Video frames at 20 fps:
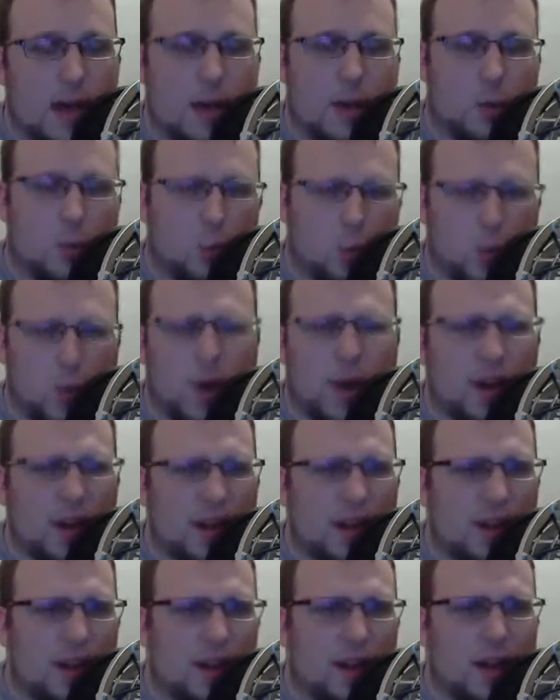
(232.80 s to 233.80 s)

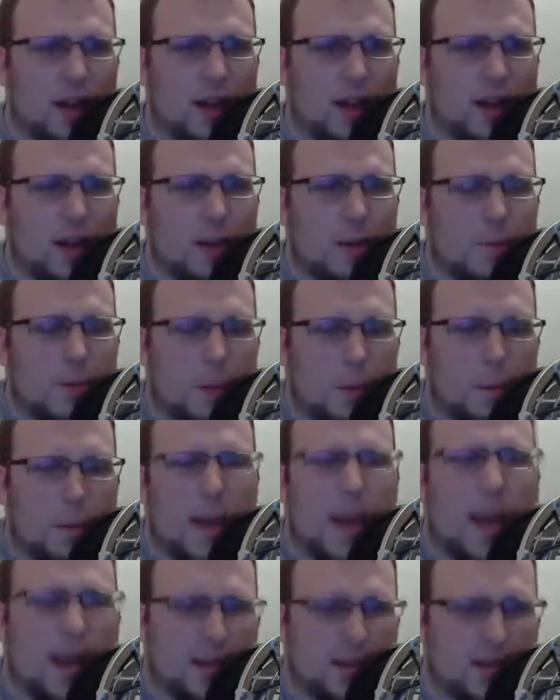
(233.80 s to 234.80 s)
really
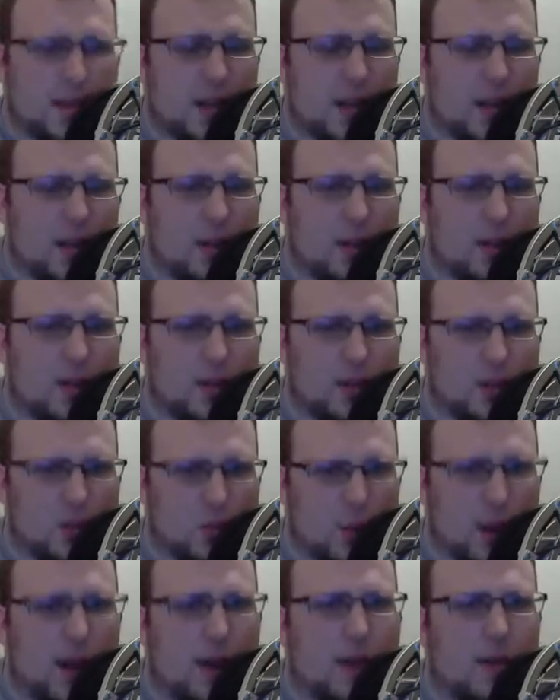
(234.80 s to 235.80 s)
depends on the
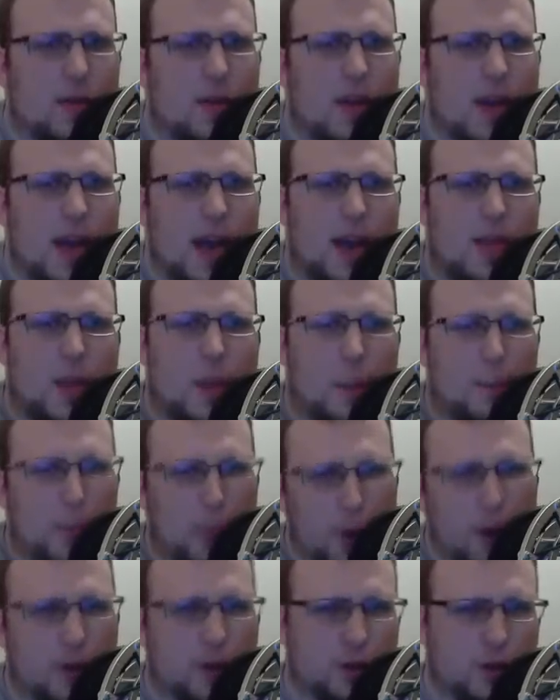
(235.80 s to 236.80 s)
strength and the
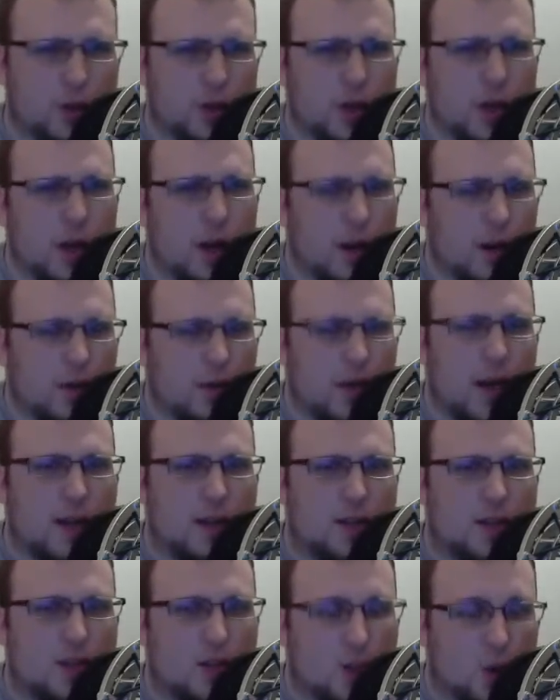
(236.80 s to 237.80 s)
punch of
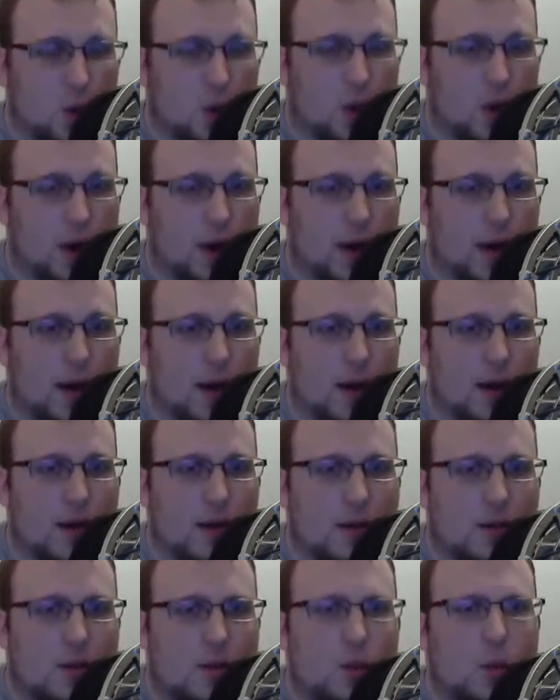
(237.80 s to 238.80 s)
that story
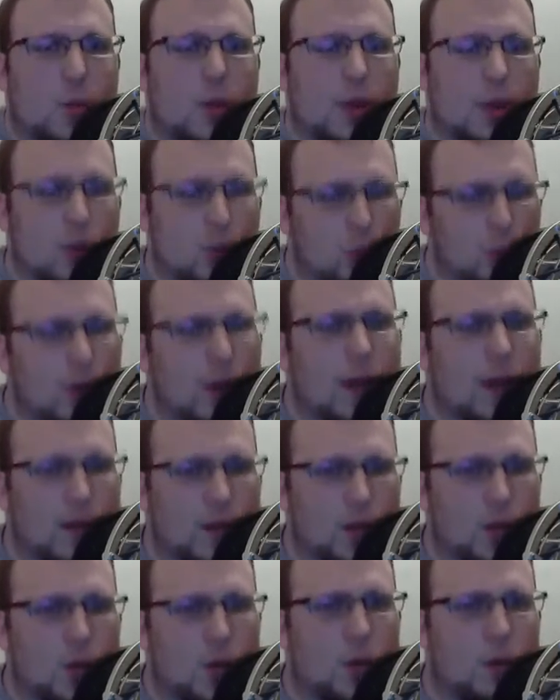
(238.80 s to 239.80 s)
to be unique
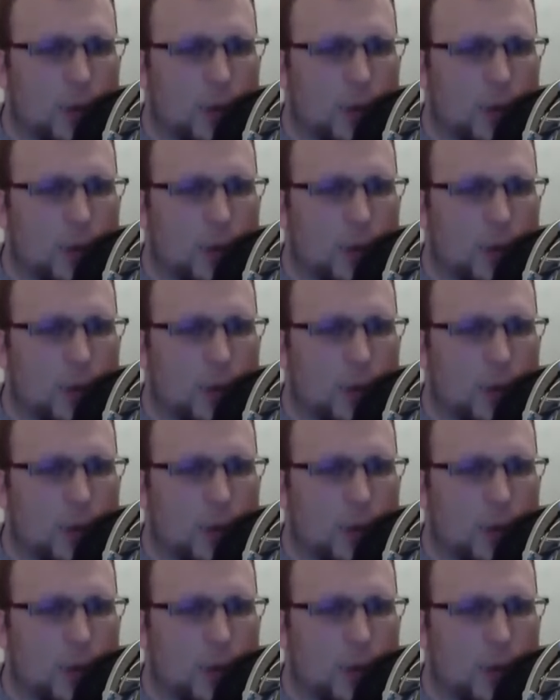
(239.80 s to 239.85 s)
to a